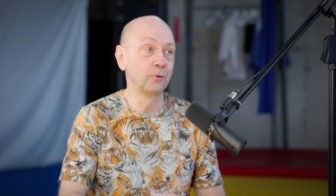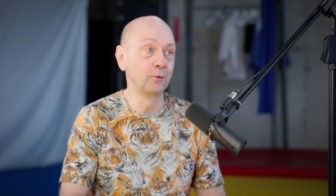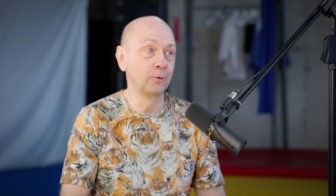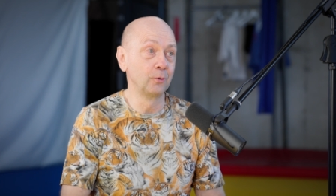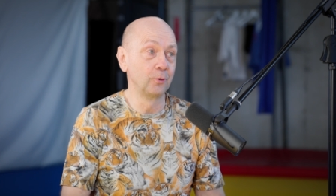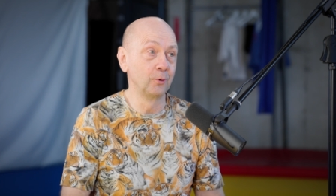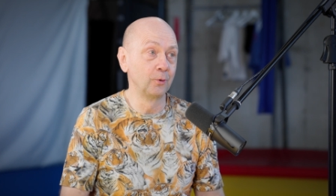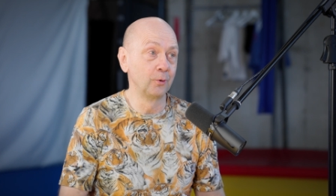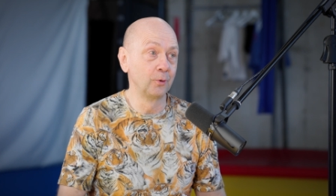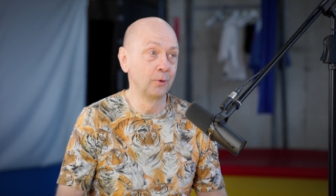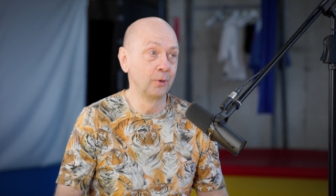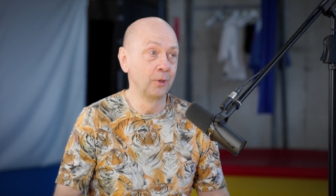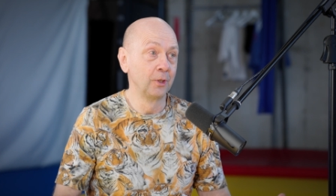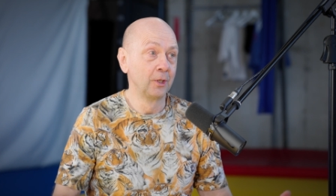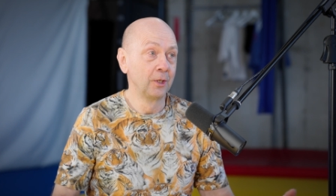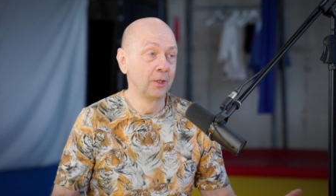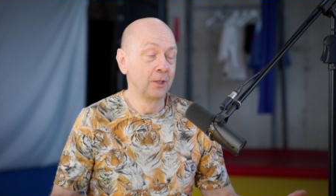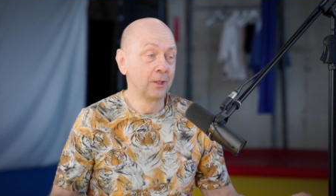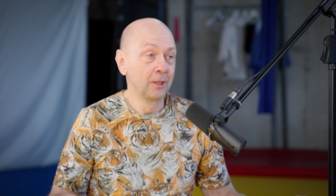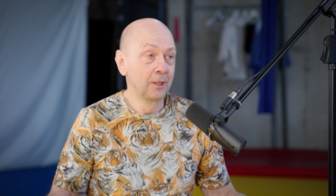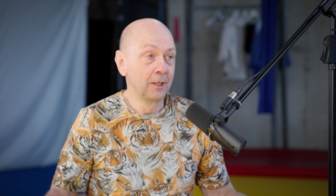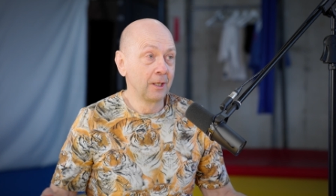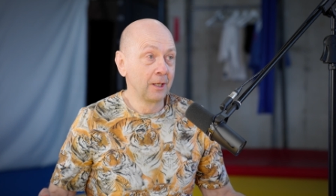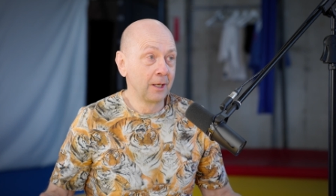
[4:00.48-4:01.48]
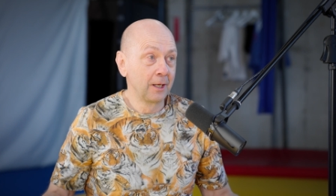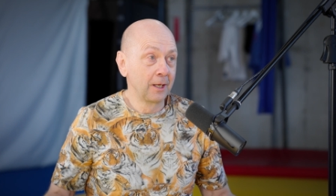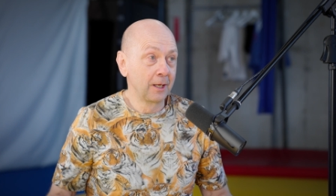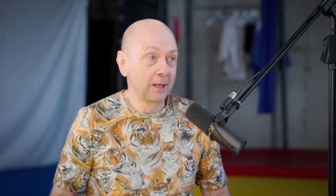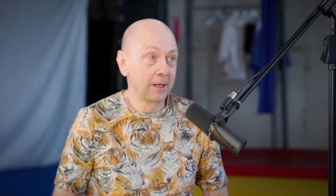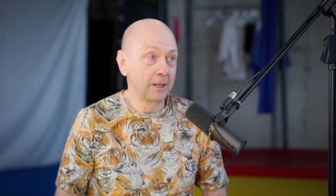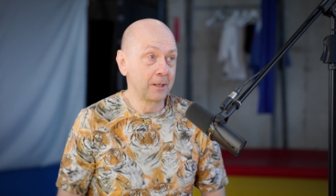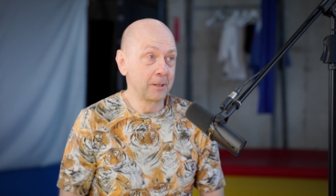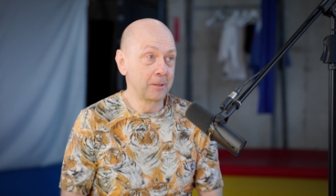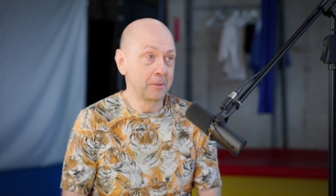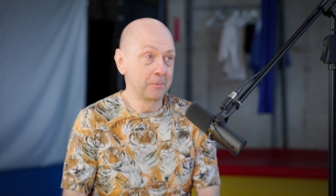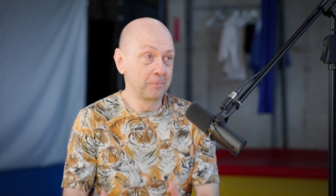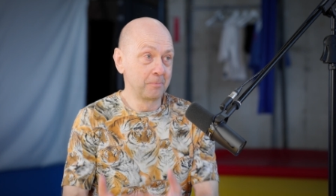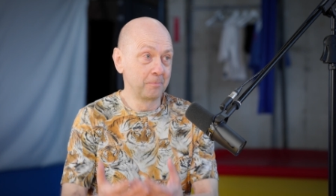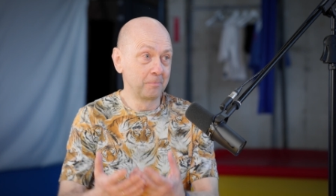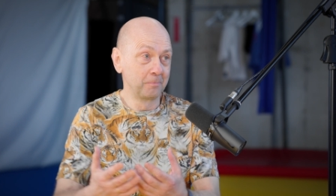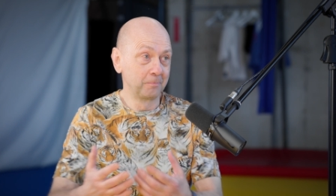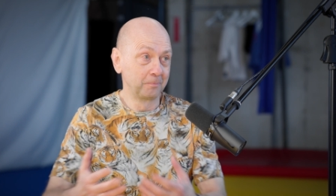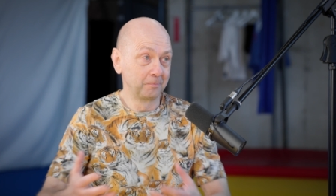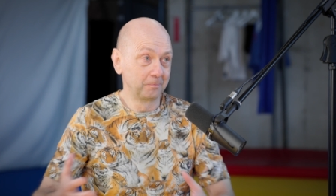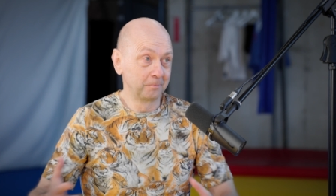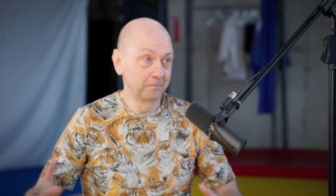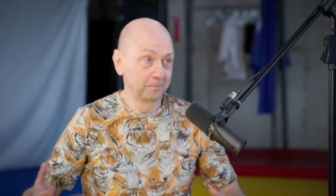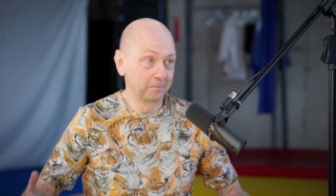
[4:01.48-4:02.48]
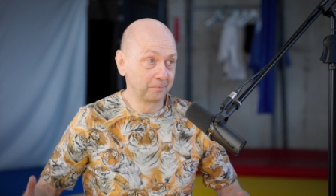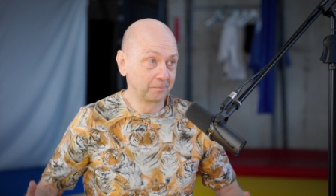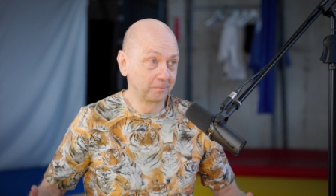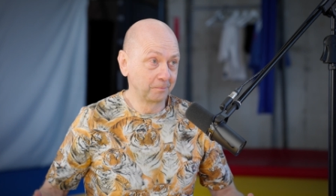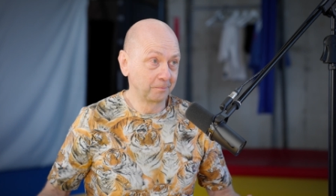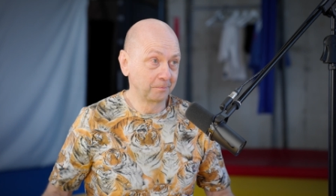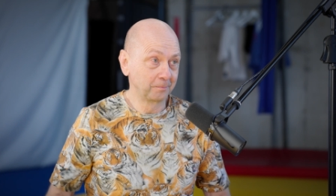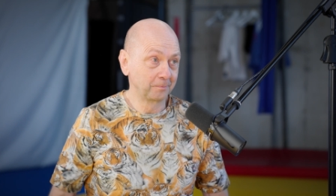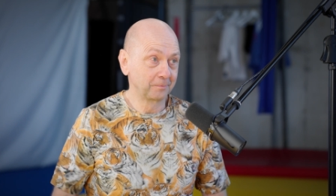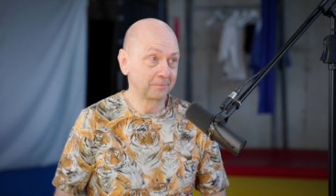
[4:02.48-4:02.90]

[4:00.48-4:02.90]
to um,